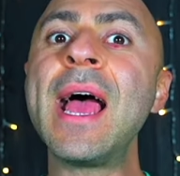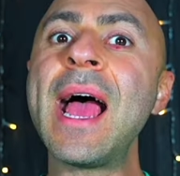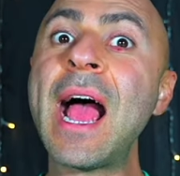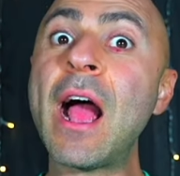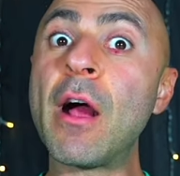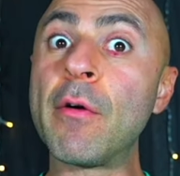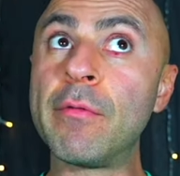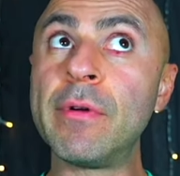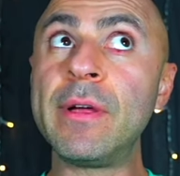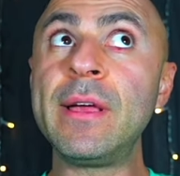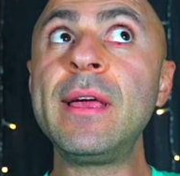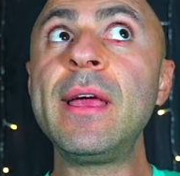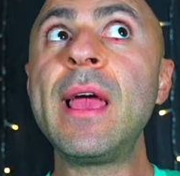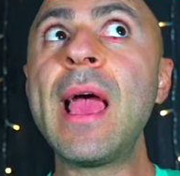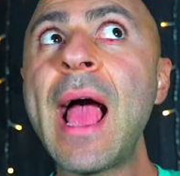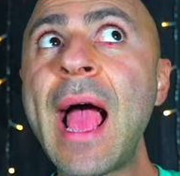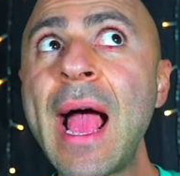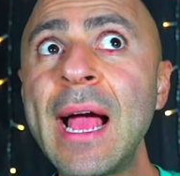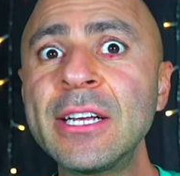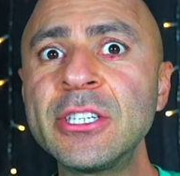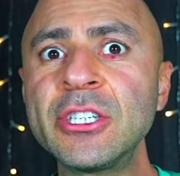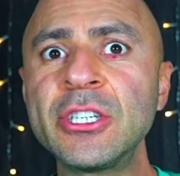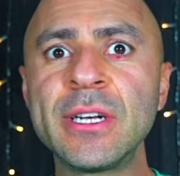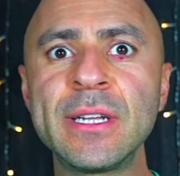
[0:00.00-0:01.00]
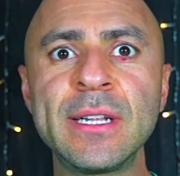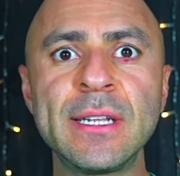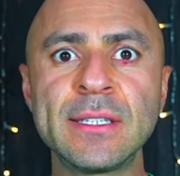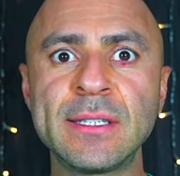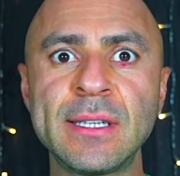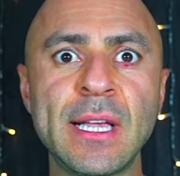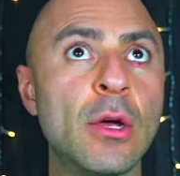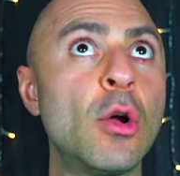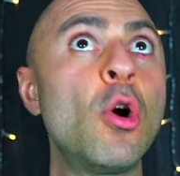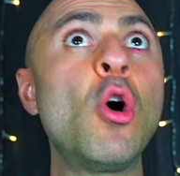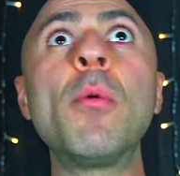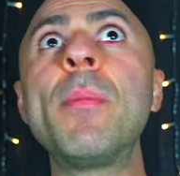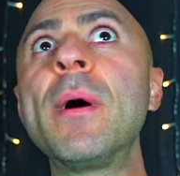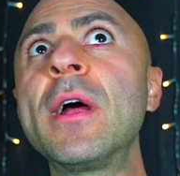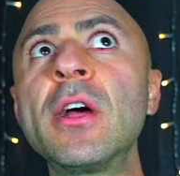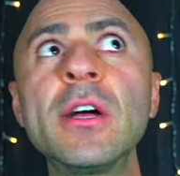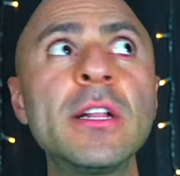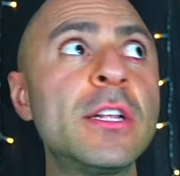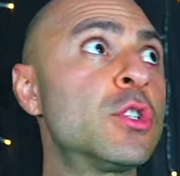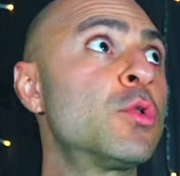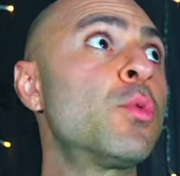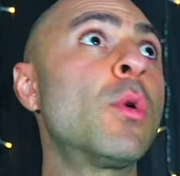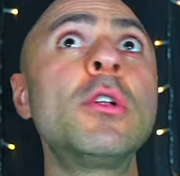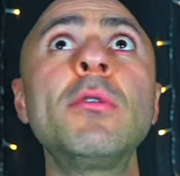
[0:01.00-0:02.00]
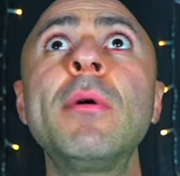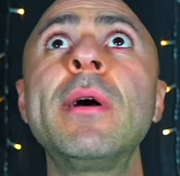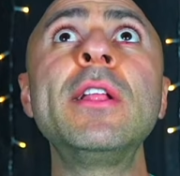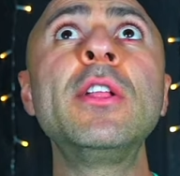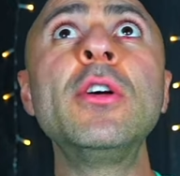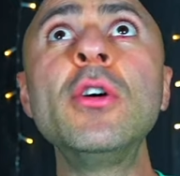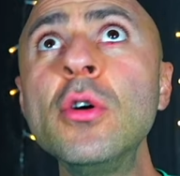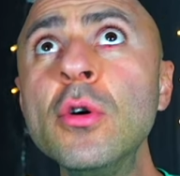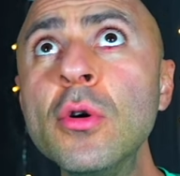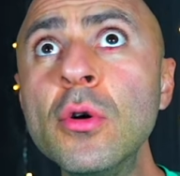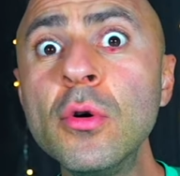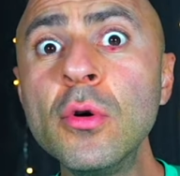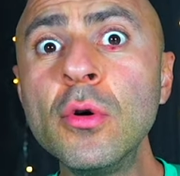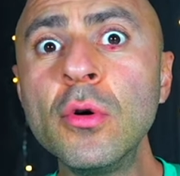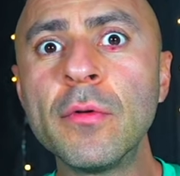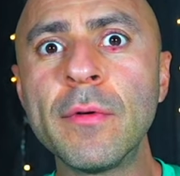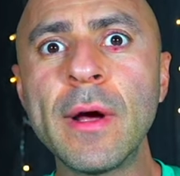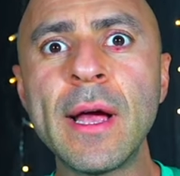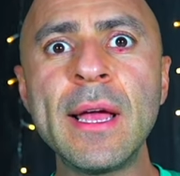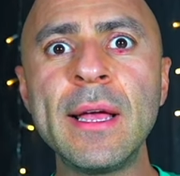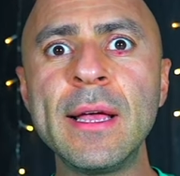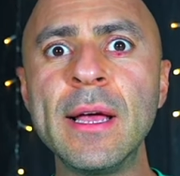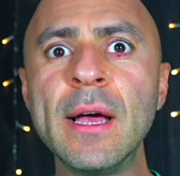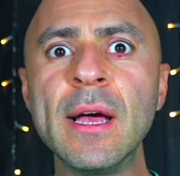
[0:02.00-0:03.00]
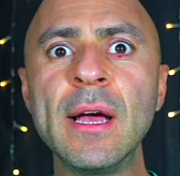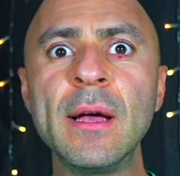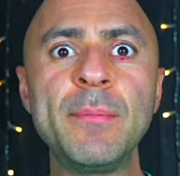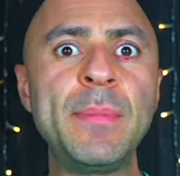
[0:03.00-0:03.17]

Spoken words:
A reaction is like, oh my goodness, what do I do, right?